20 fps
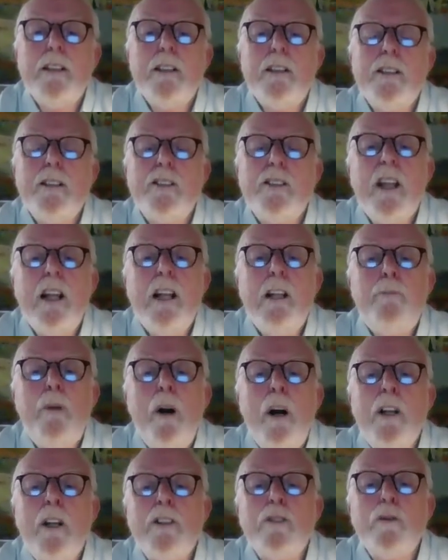The steel
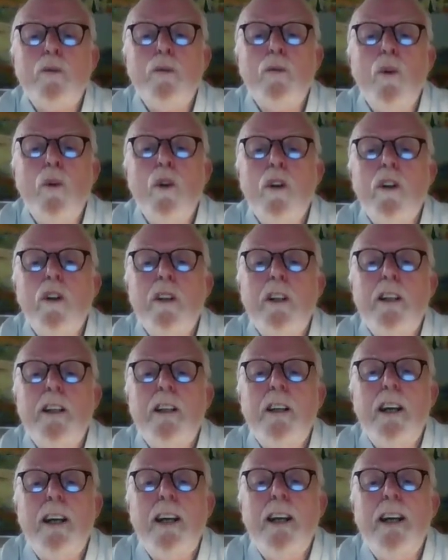bonnets wore
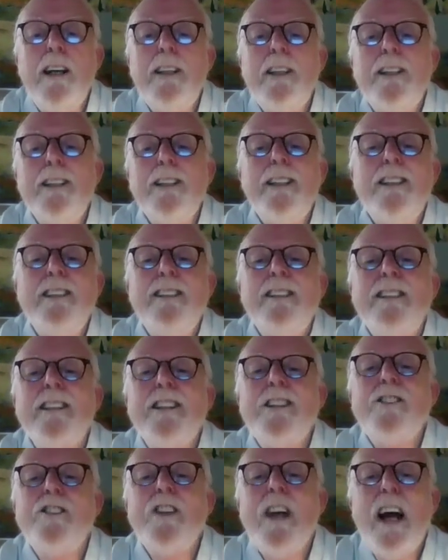a
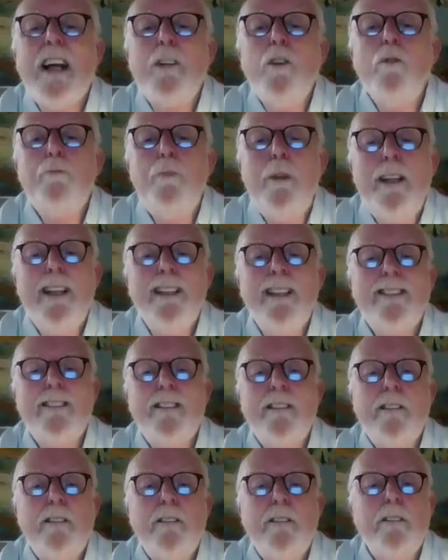jackal
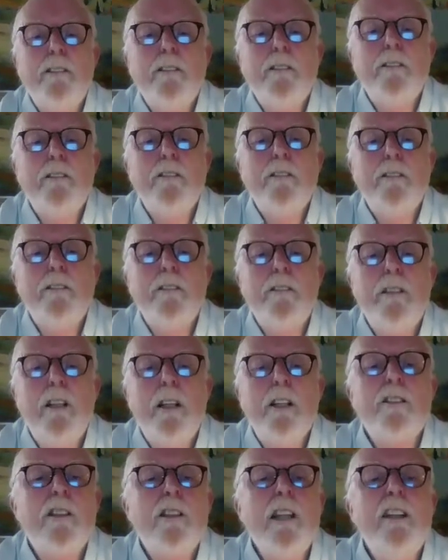plate,
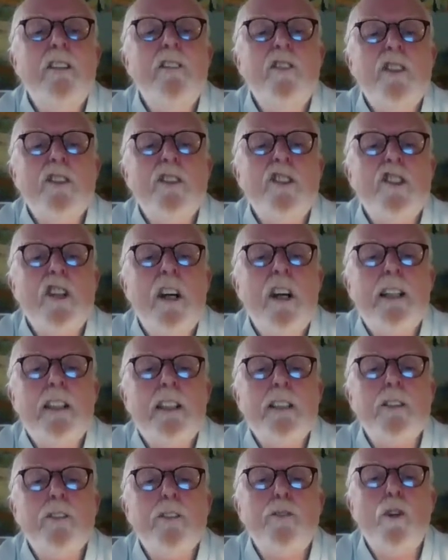a sleeveless
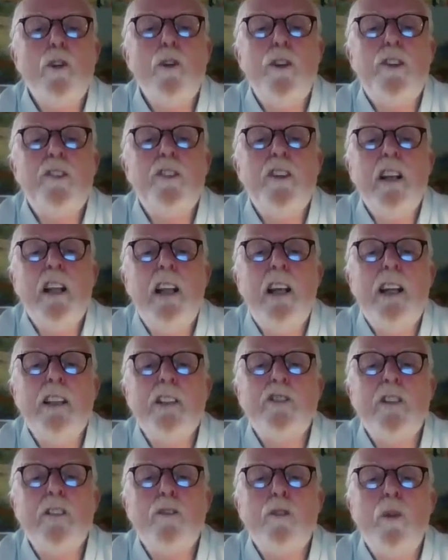jacket of 2 or 3
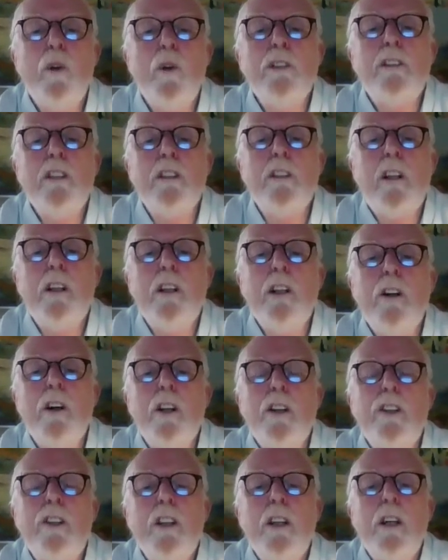layers of quilted
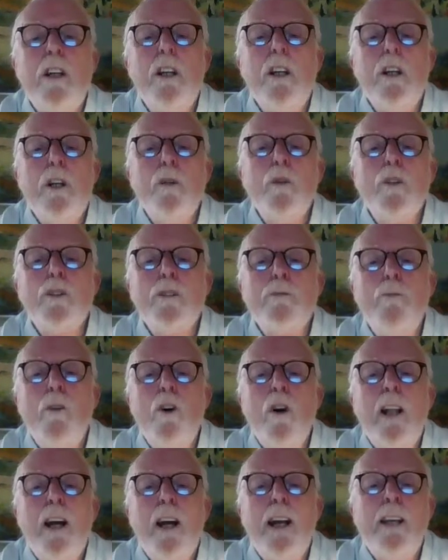cloth with
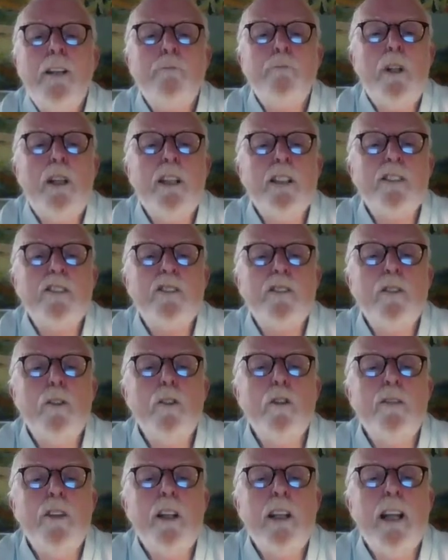small iron plates
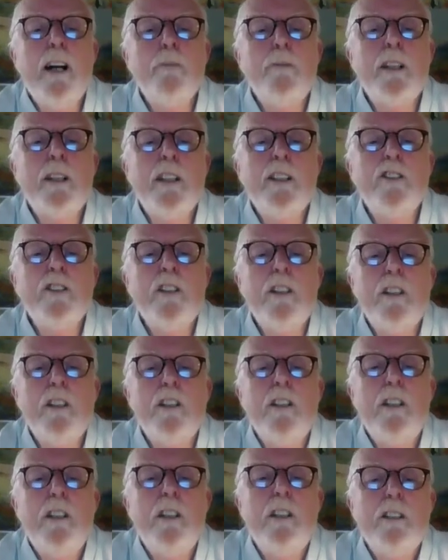overlapping each
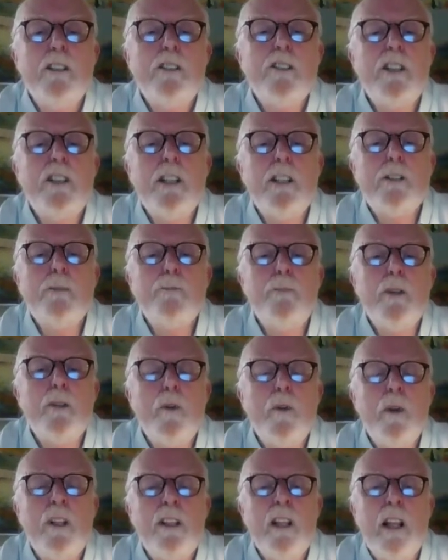other, stitched
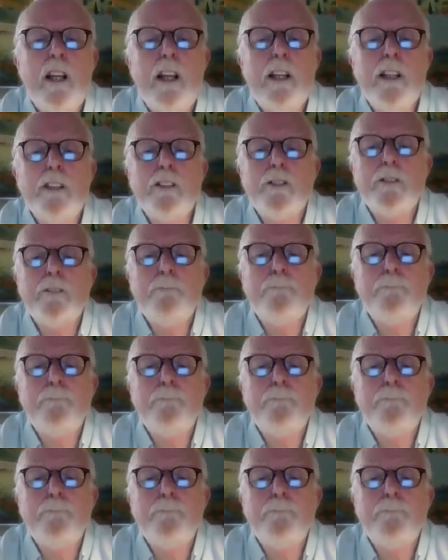between the layers.